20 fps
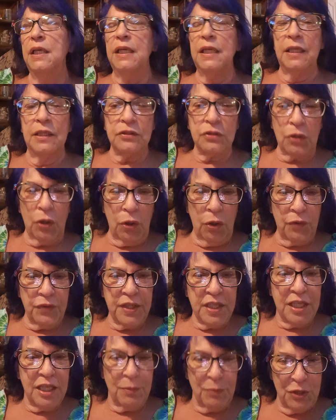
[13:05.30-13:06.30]
is all
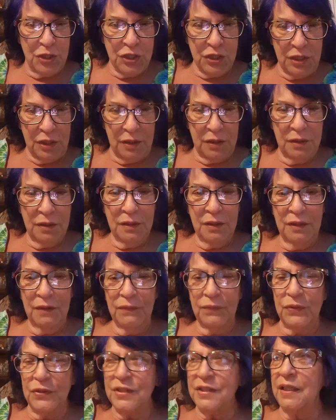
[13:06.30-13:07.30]
the imaging
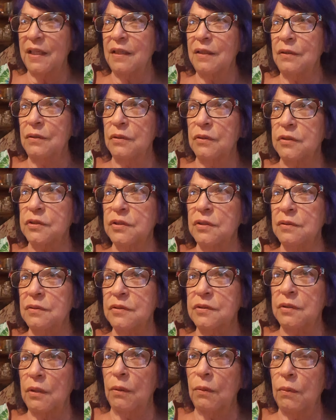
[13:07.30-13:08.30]
for St. Luke's.
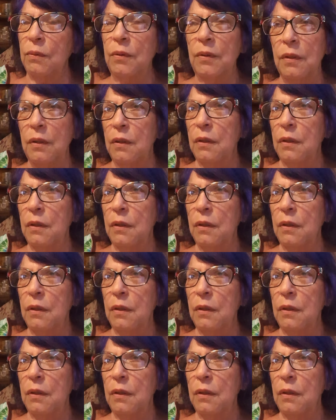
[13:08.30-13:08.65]
So